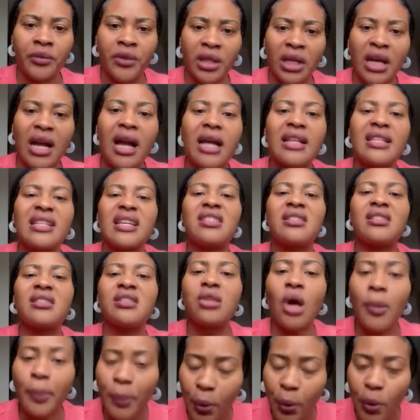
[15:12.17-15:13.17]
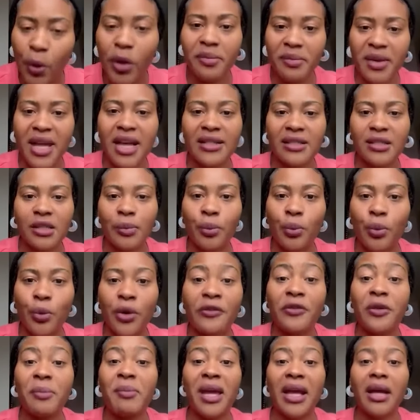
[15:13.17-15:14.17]
Cause I support me, I
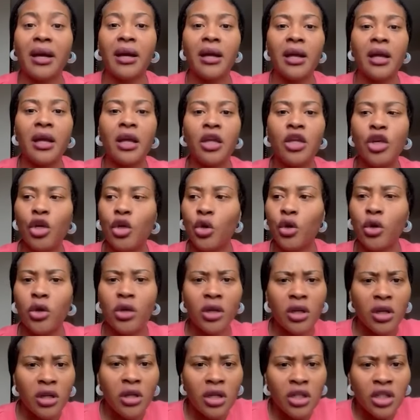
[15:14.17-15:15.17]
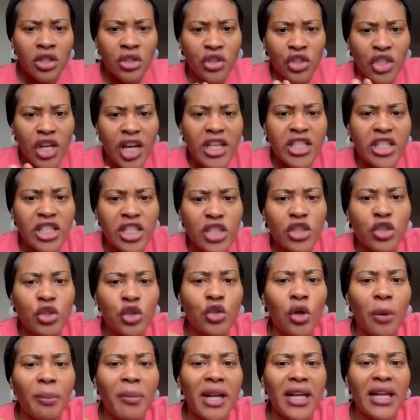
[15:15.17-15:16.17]
support to make, you know, changes to
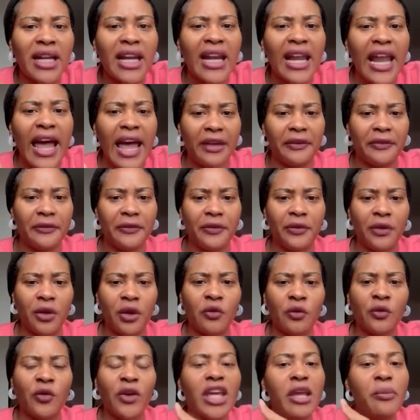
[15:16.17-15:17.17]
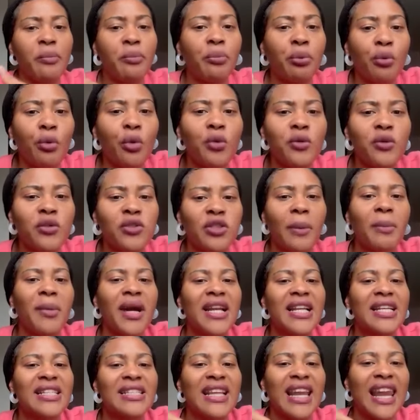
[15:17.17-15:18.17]
somebody's life, for improve
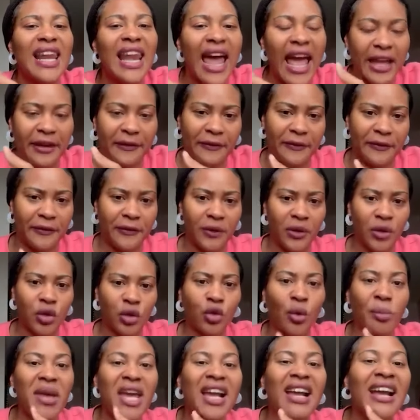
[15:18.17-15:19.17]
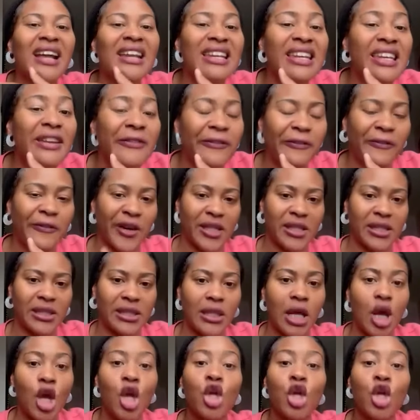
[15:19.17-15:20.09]
somebody's life, to make a difference.